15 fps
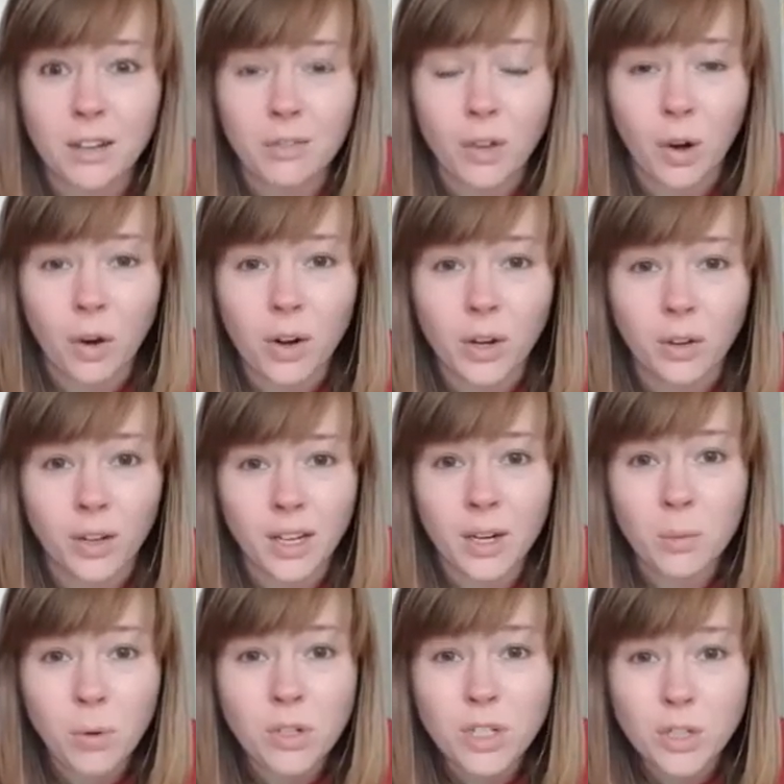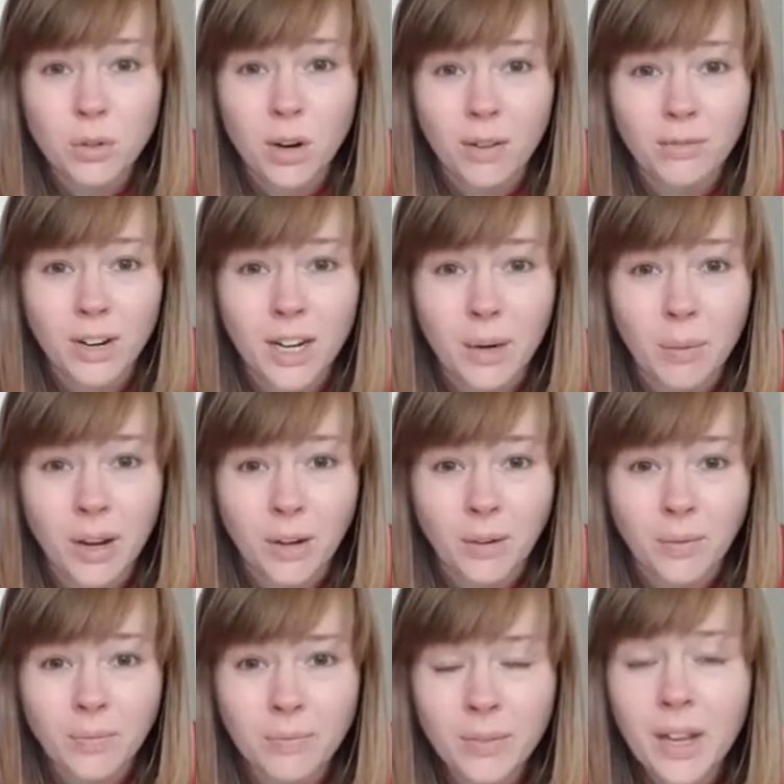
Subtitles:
of the oil and it won't show up very well.